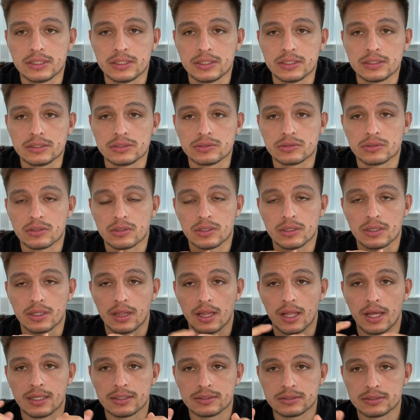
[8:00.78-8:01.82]
take certain
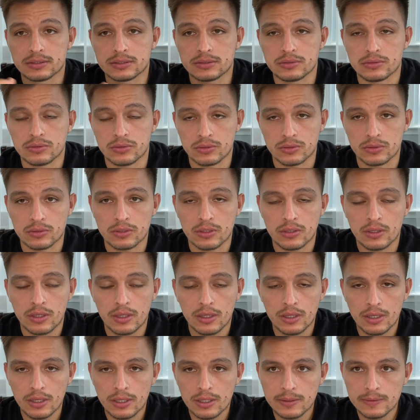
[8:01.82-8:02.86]
classes or
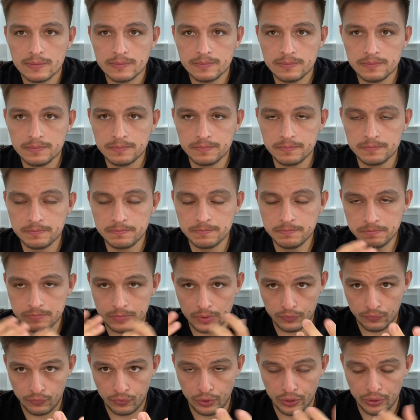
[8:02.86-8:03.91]

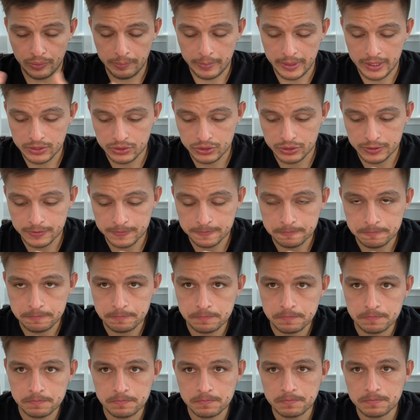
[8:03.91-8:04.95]
for your major,
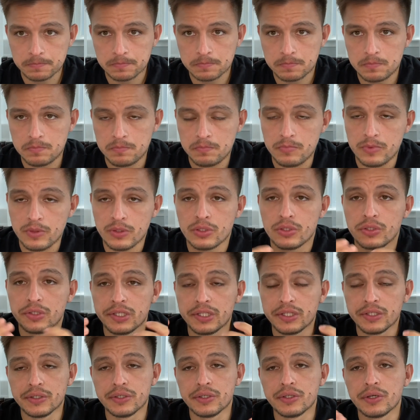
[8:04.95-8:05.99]
you
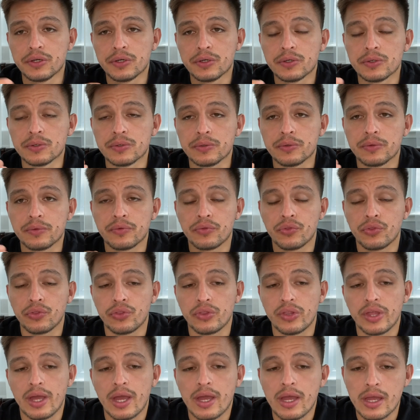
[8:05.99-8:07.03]
need to know
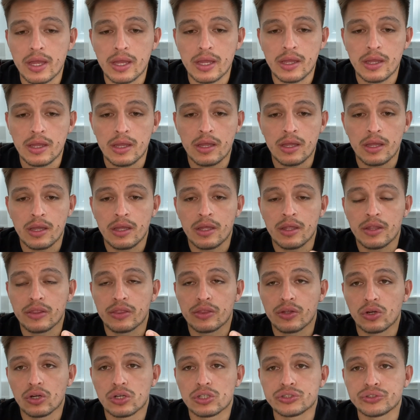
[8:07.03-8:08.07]
that
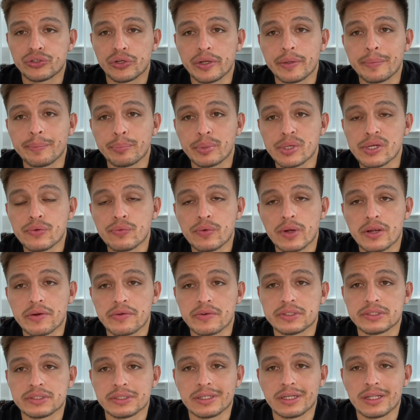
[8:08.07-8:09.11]
there are certain
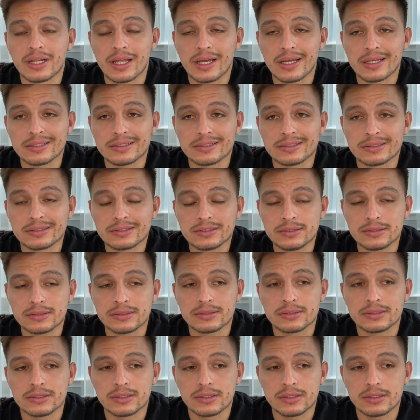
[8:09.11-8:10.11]
prerequisite classes